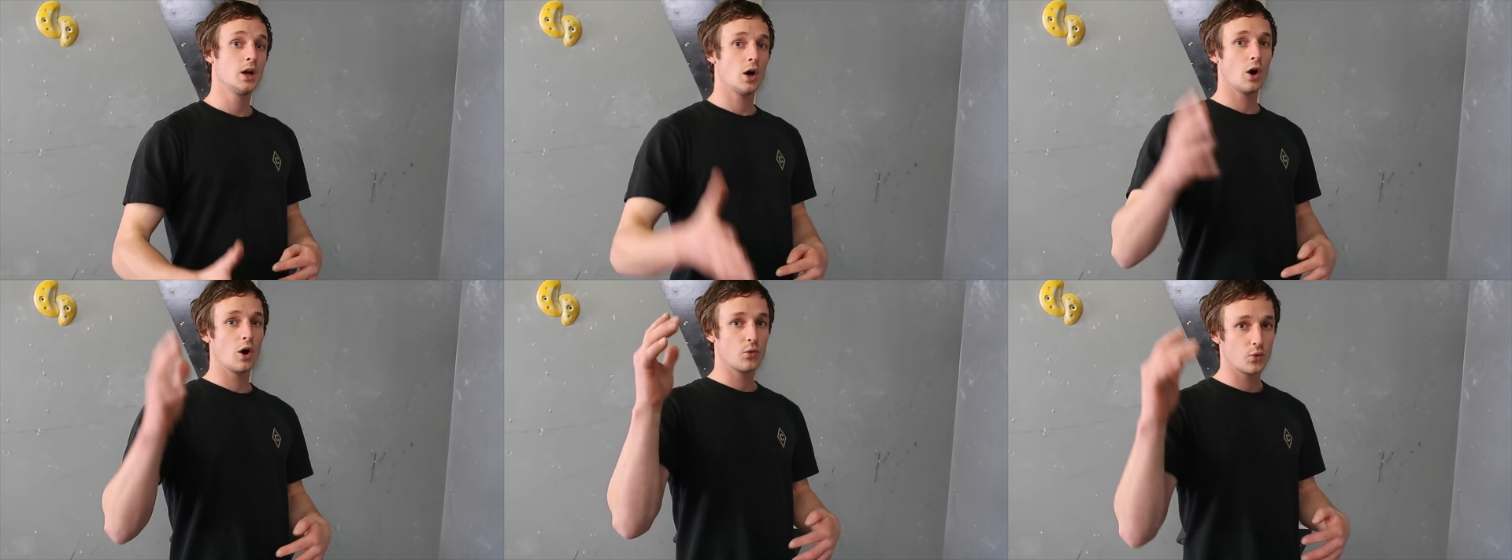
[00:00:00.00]

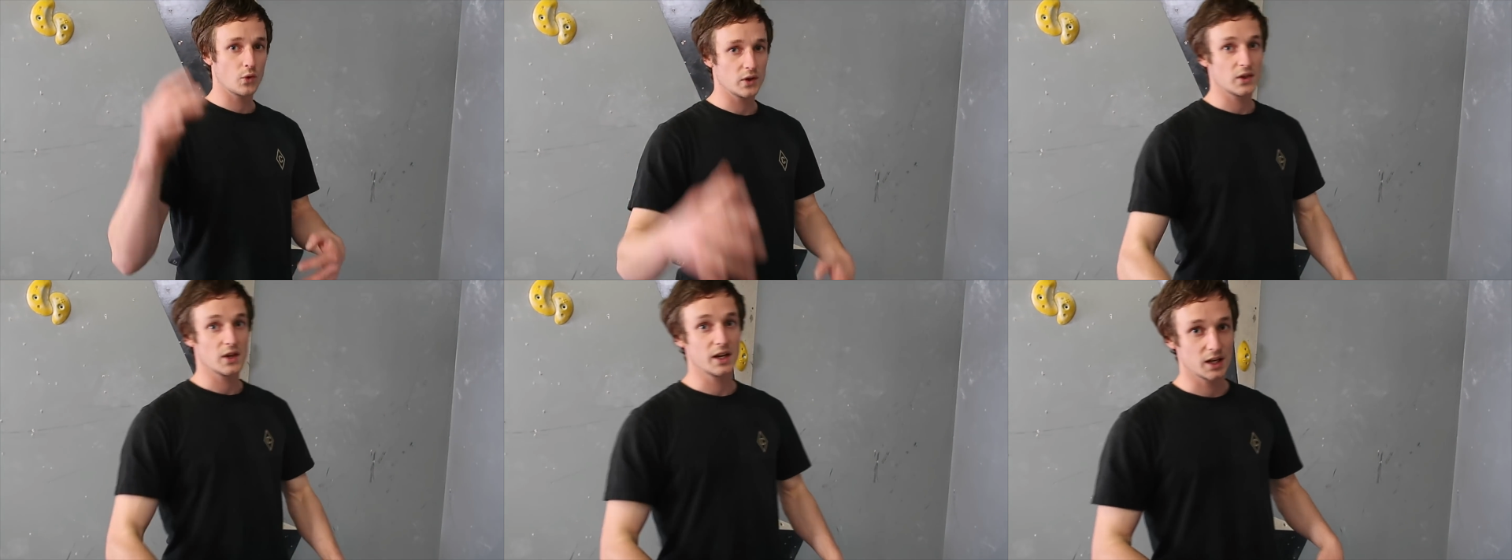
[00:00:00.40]

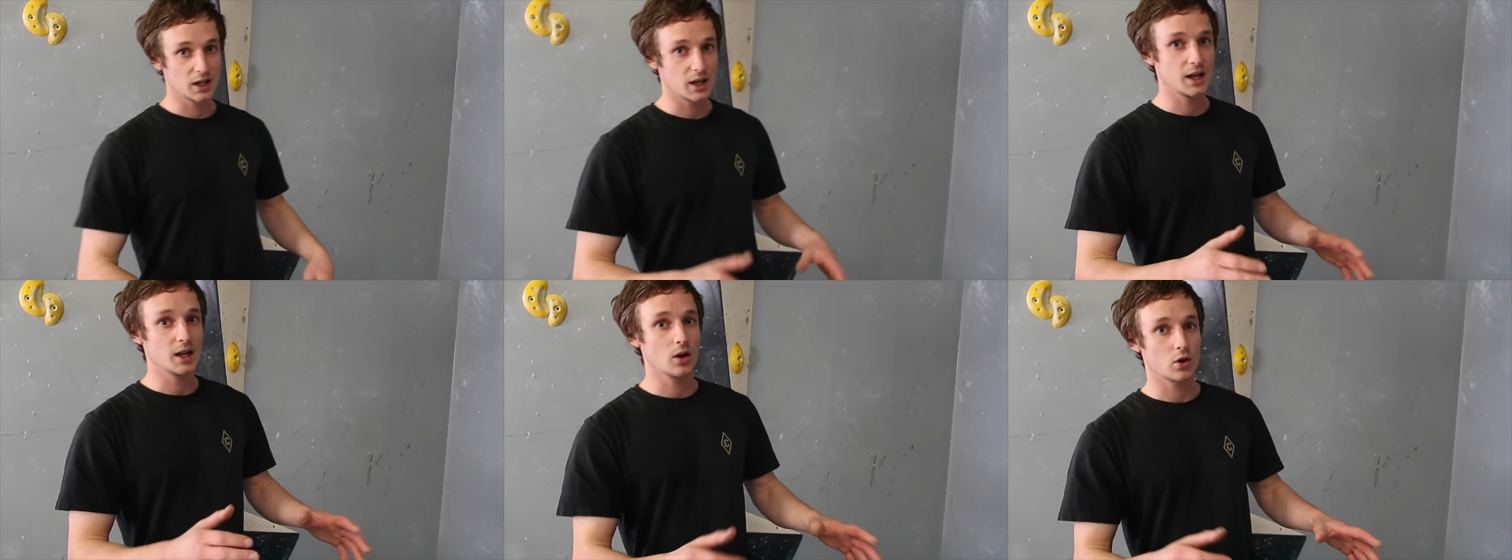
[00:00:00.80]
off-widthing
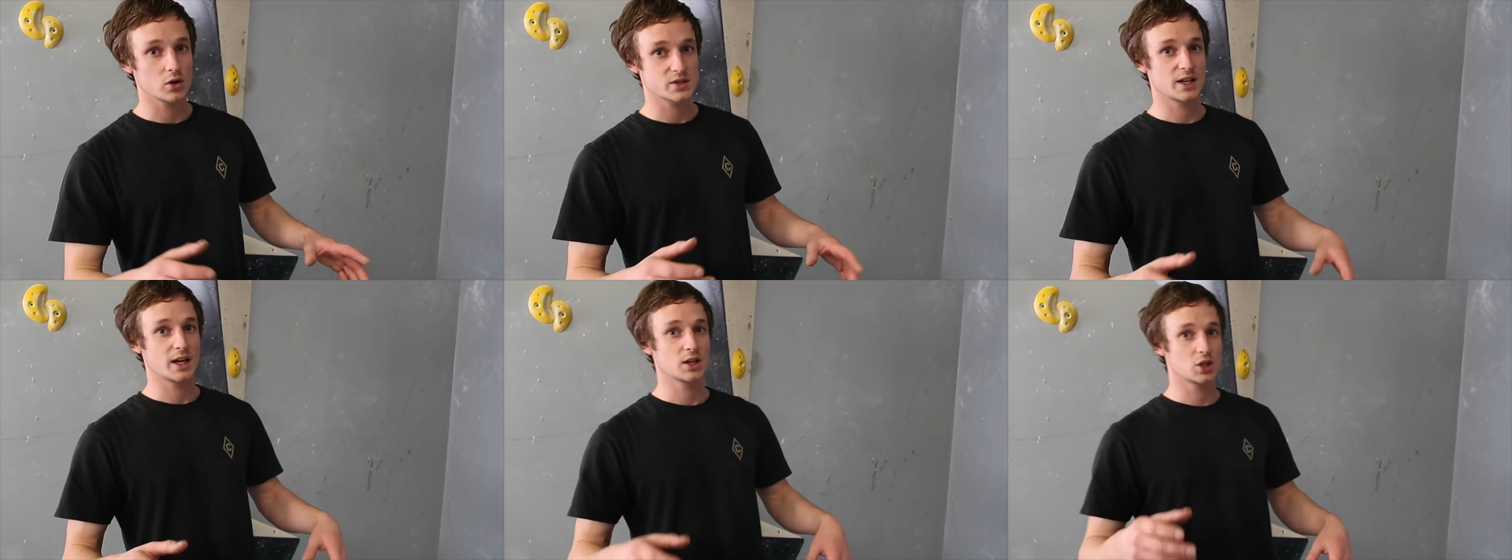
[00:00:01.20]
knee lock
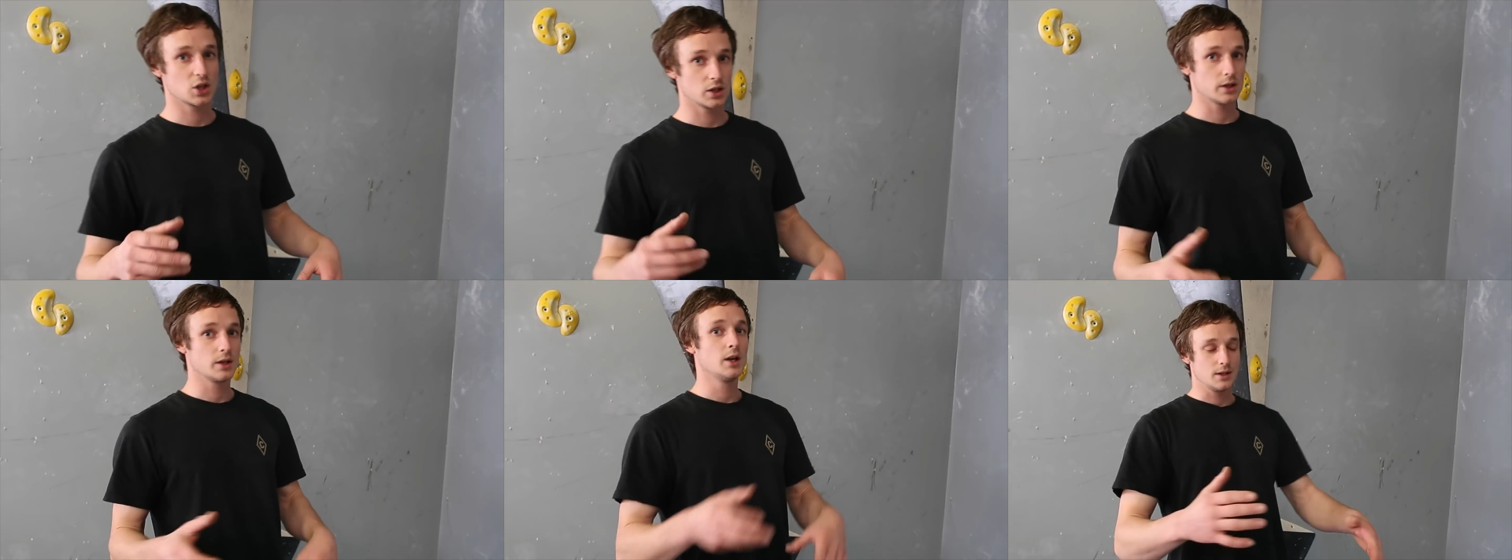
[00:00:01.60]
section,